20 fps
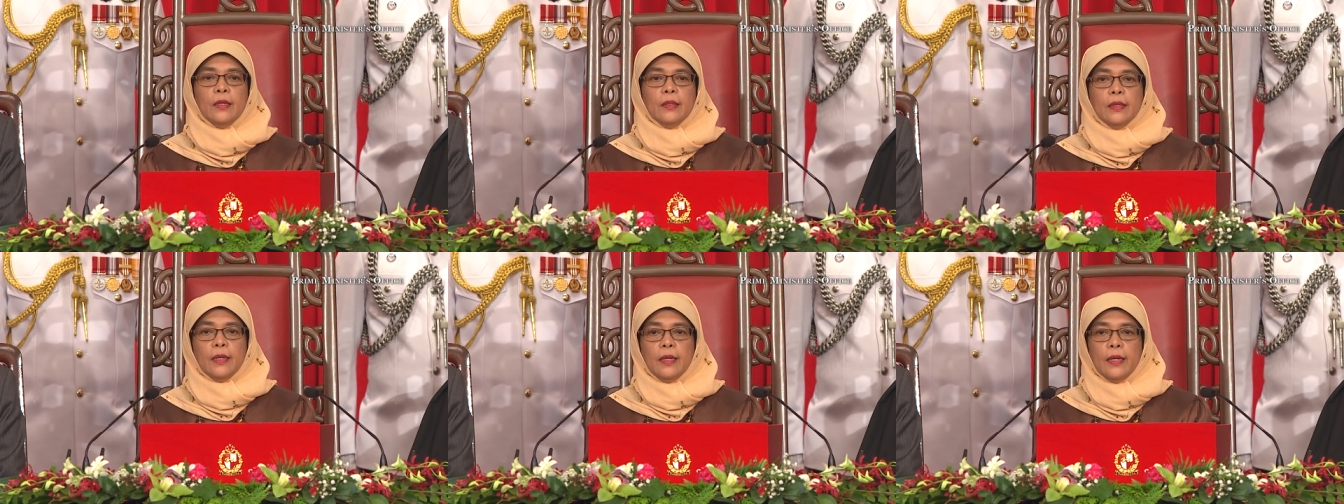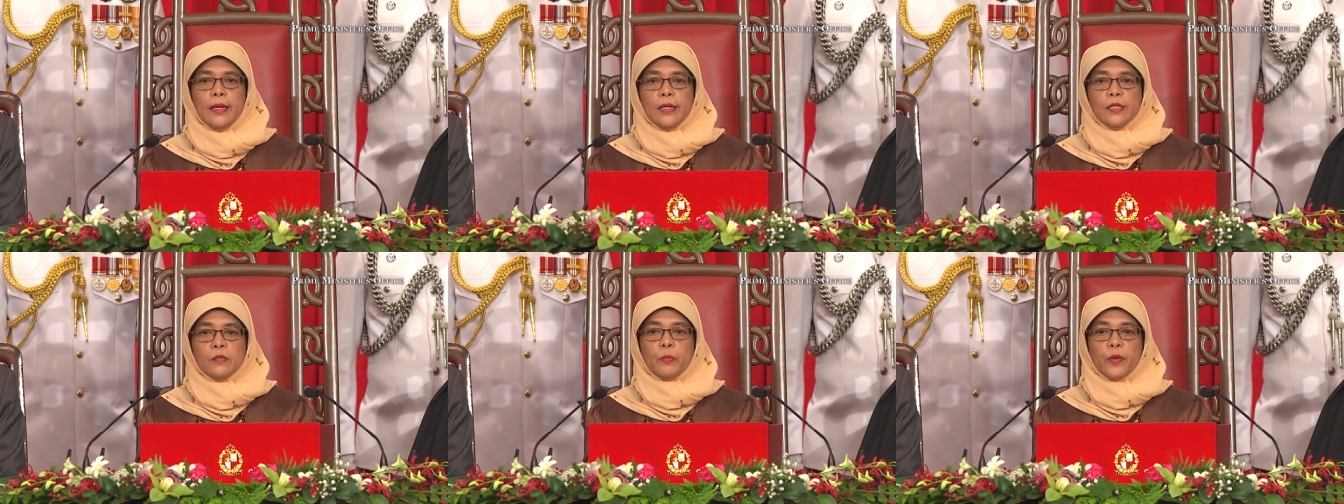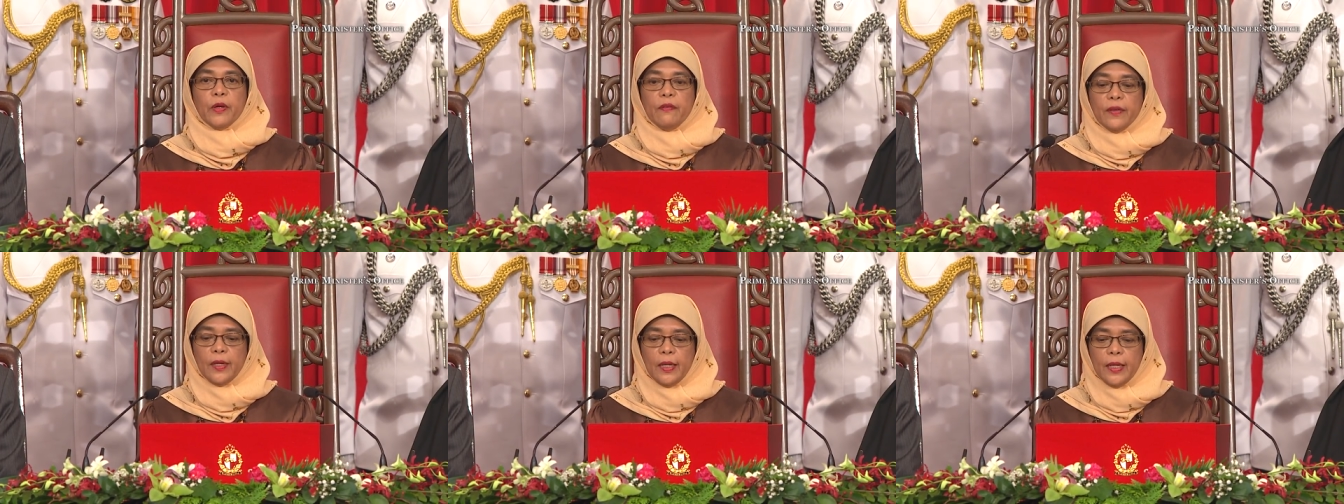the less
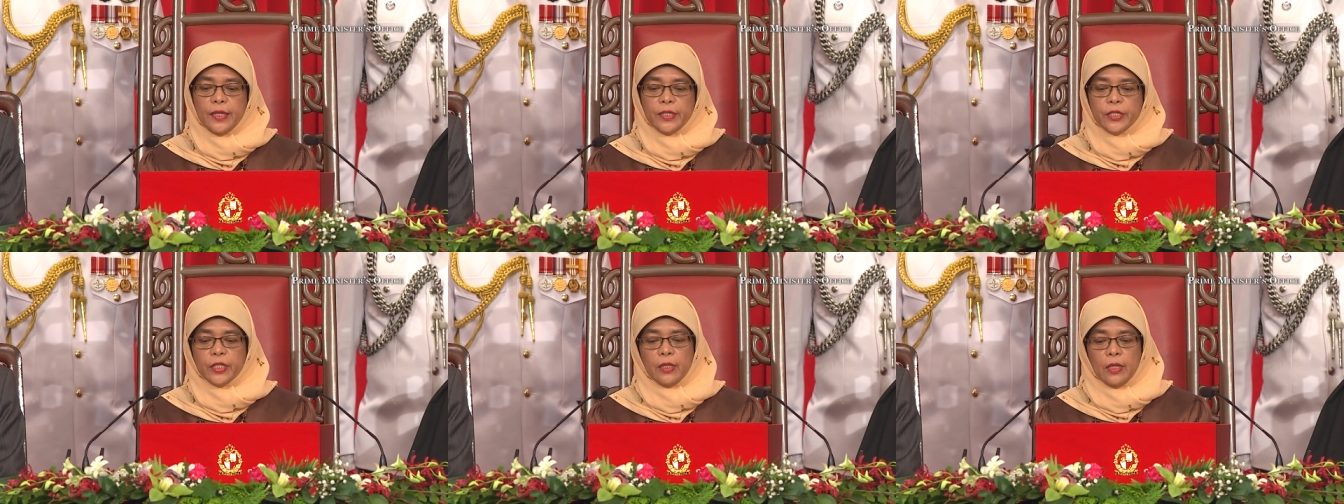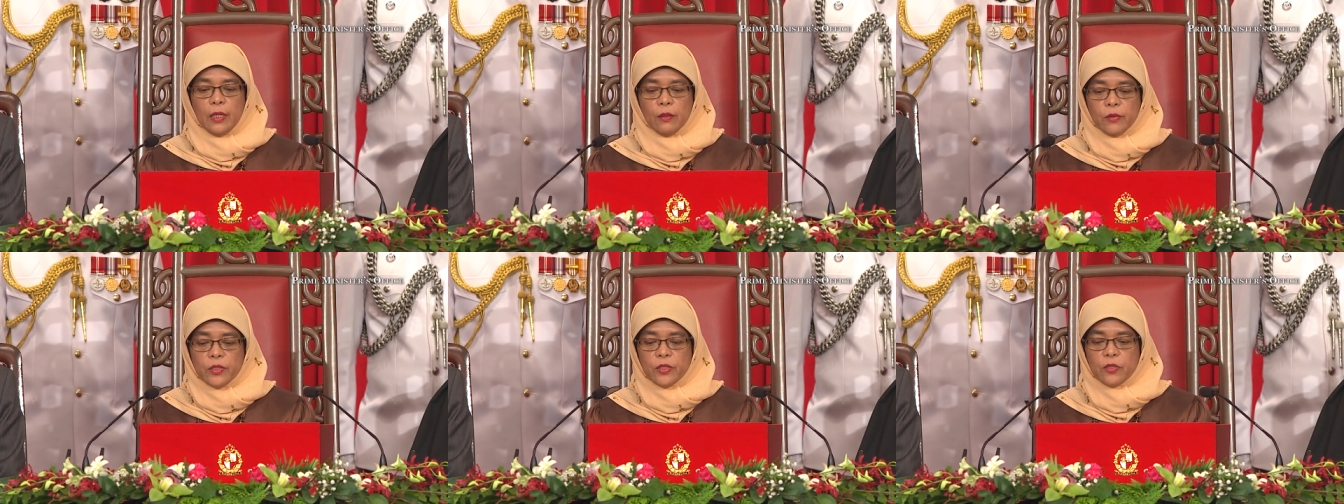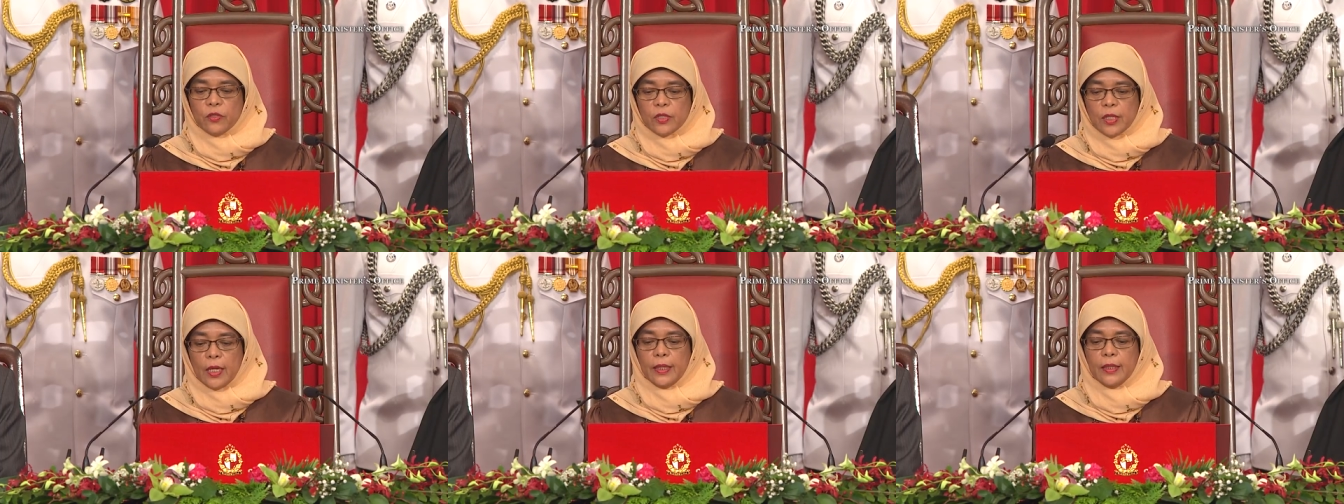privileged in our
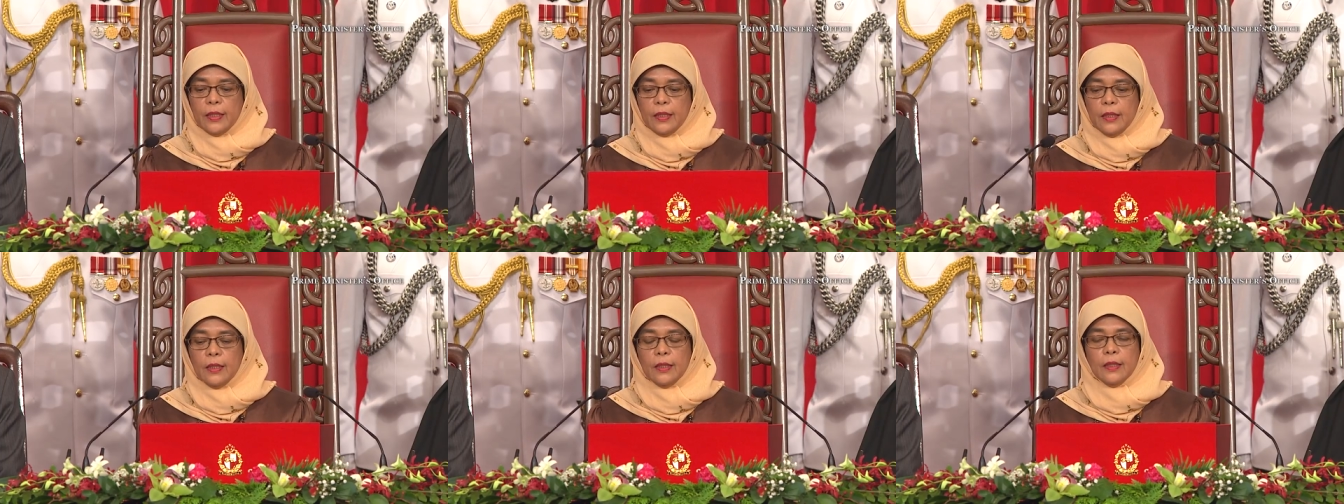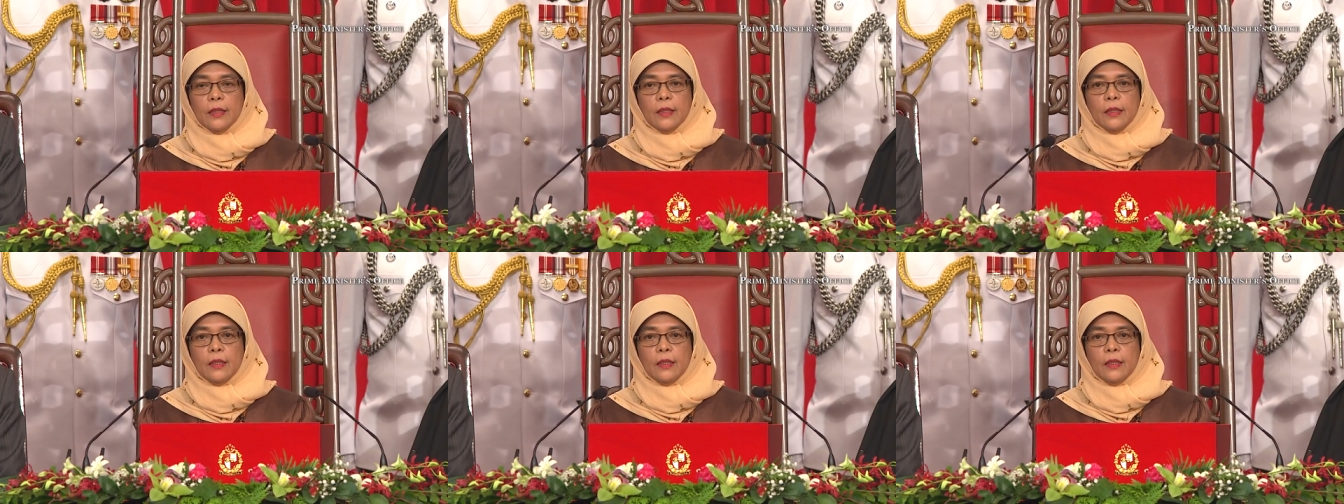society.